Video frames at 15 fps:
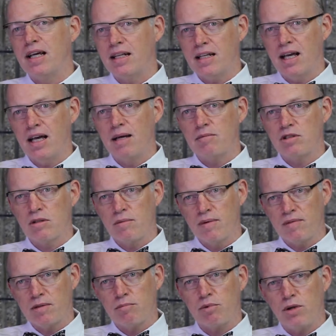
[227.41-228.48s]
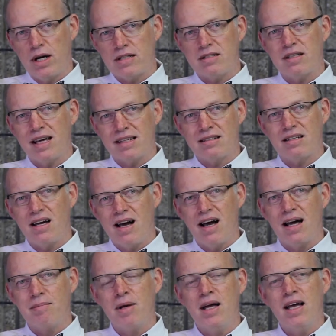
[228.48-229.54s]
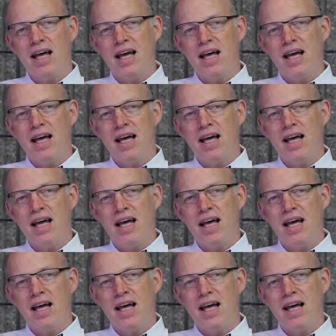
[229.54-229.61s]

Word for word: that game. So we've compressed that time